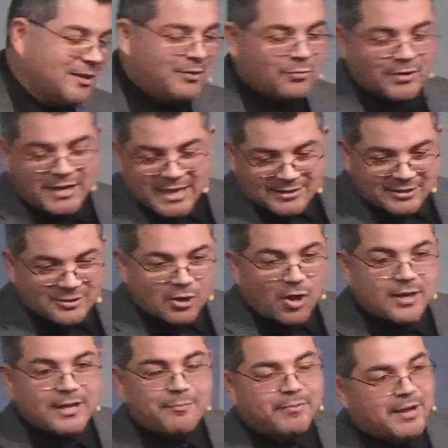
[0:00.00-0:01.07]
So we, you know, we got
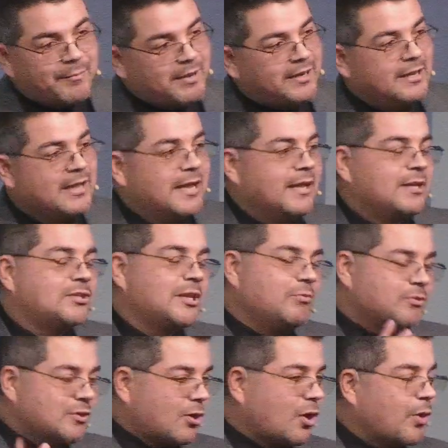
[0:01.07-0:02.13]
to talking, but I mean,
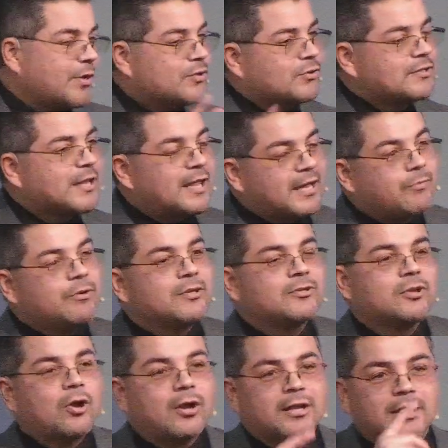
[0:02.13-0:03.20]
she was in a hurry, so it's not like
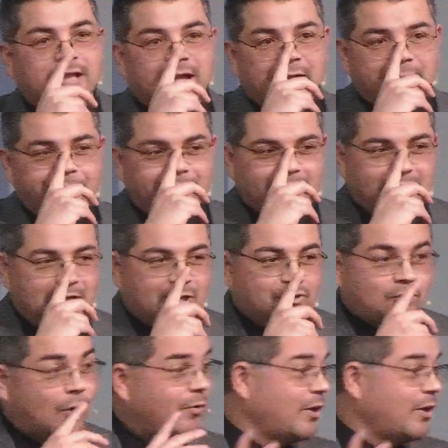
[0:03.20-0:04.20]
we could talk a lot.